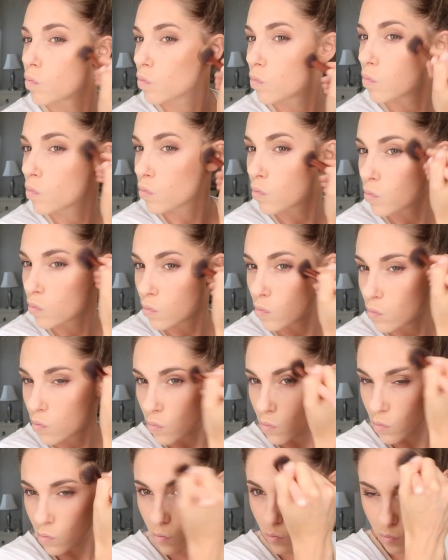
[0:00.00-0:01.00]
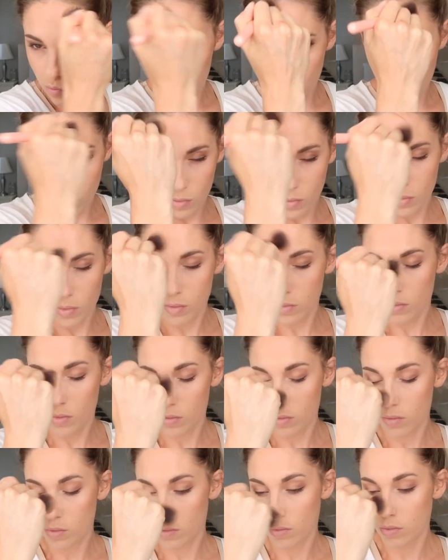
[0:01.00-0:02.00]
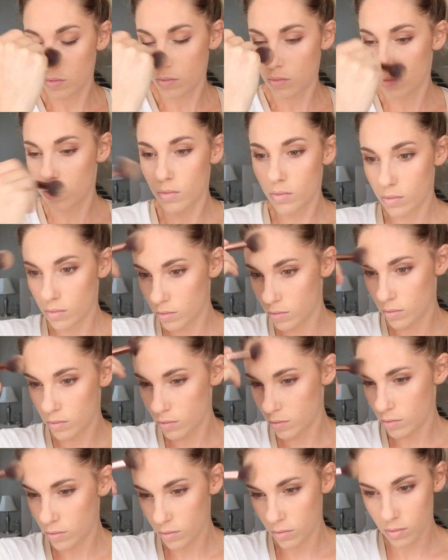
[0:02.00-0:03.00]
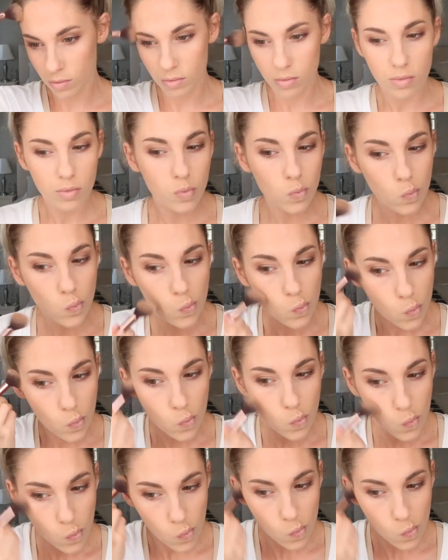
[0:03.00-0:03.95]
Wander Duo palette, I'm using the bronzer and just kind of